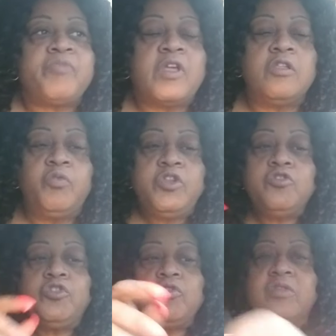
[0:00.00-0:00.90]
Because when you
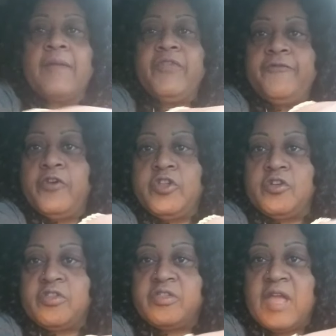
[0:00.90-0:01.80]
do something for
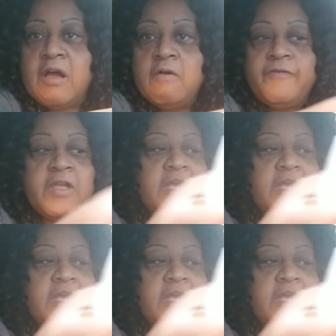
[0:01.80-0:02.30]
yourself,